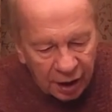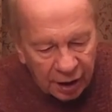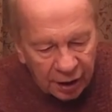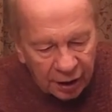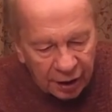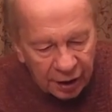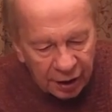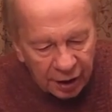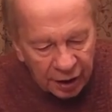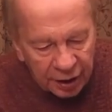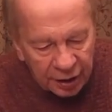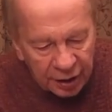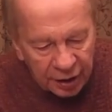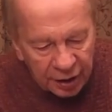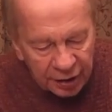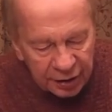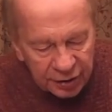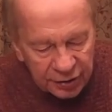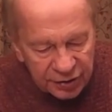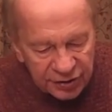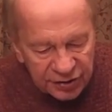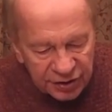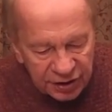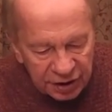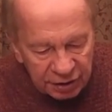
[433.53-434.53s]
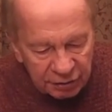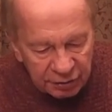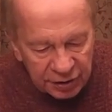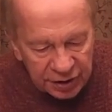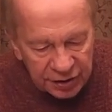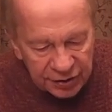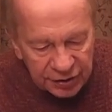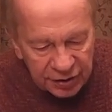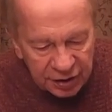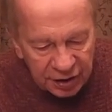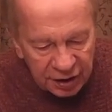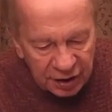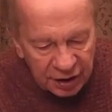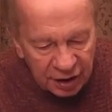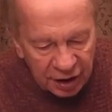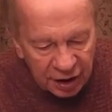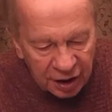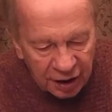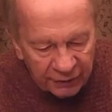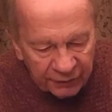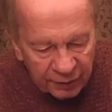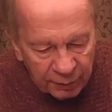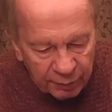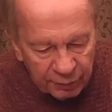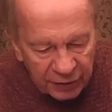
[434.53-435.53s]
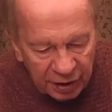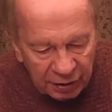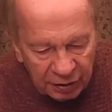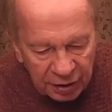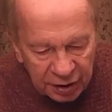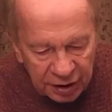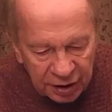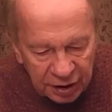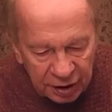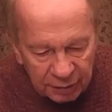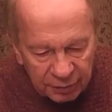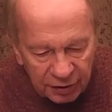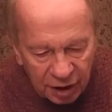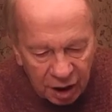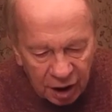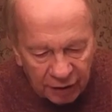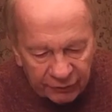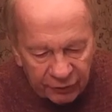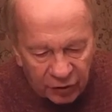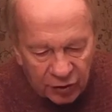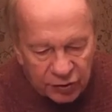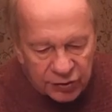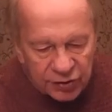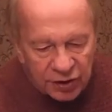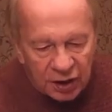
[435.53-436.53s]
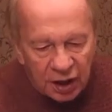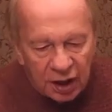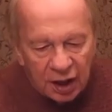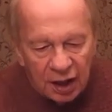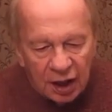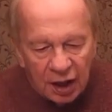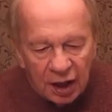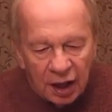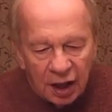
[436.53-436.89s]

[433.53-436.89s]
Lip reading: another series of American covers